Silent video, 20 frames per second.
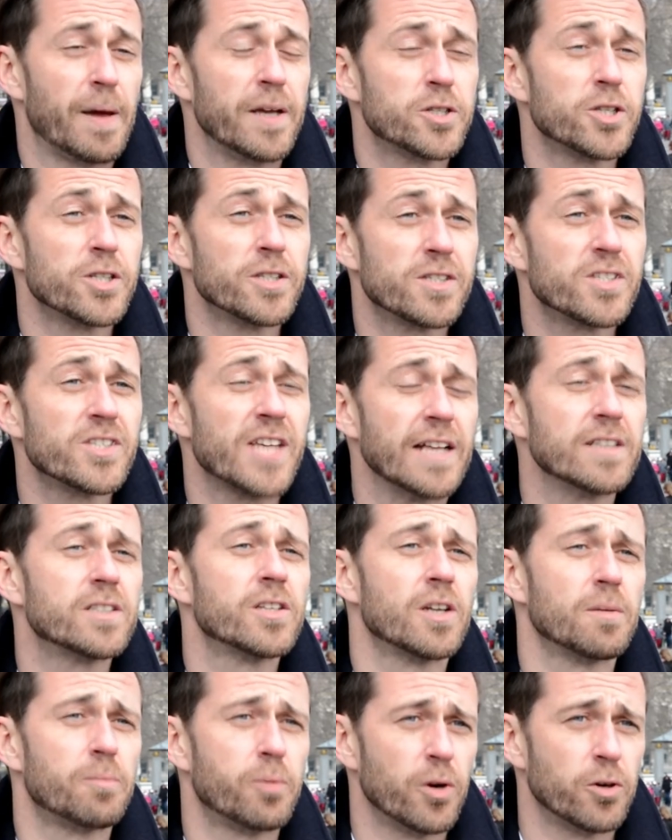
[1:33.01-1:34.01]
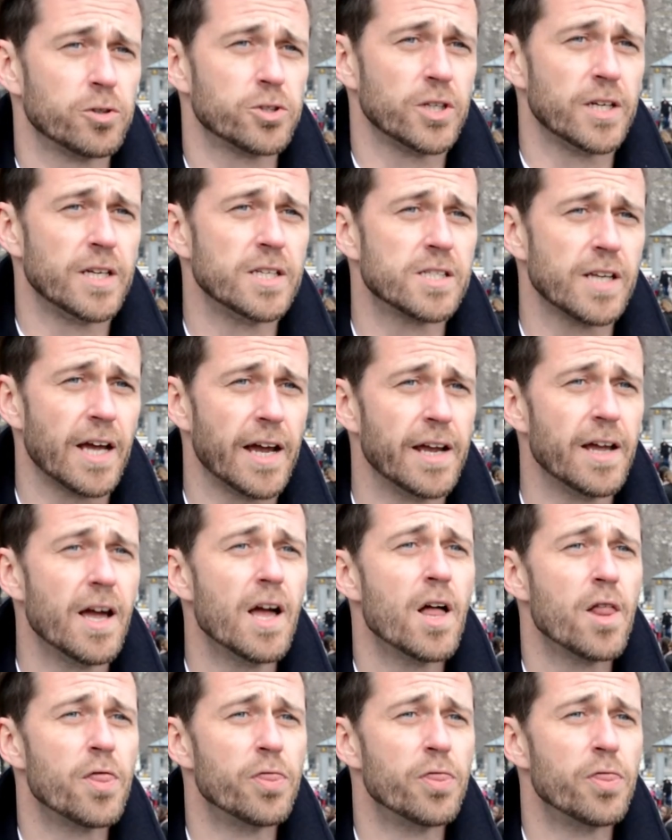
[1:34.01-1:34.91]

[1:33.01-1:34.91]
patient-centered approach is a